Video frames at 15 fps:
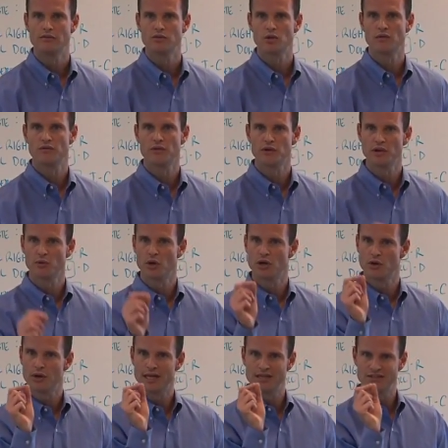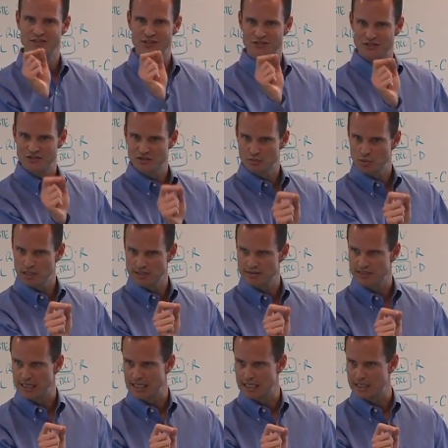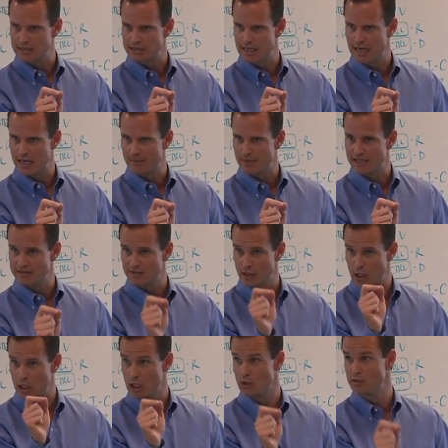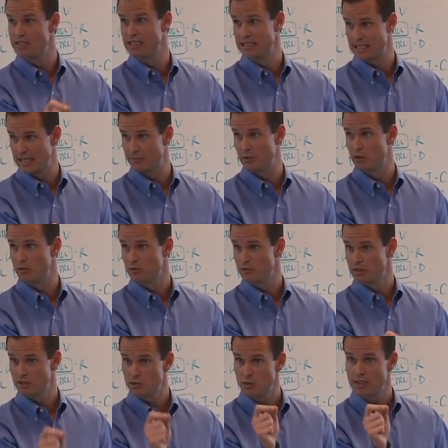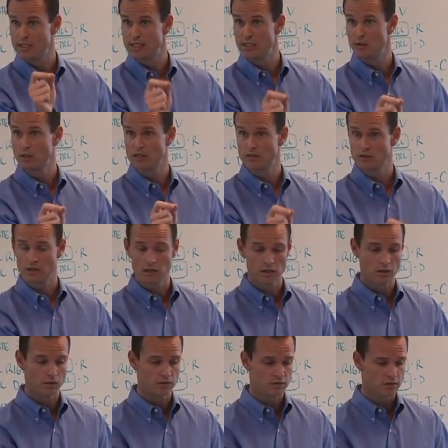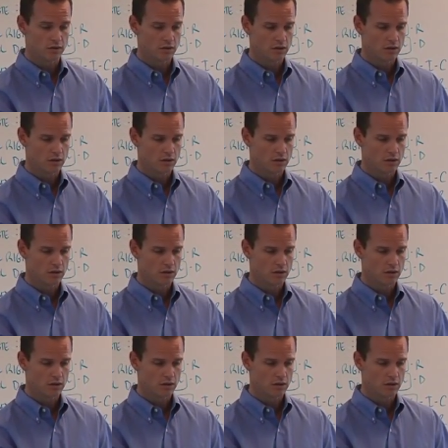123108 is just a split second in time. That's the closing table. That's when the deal gets closed.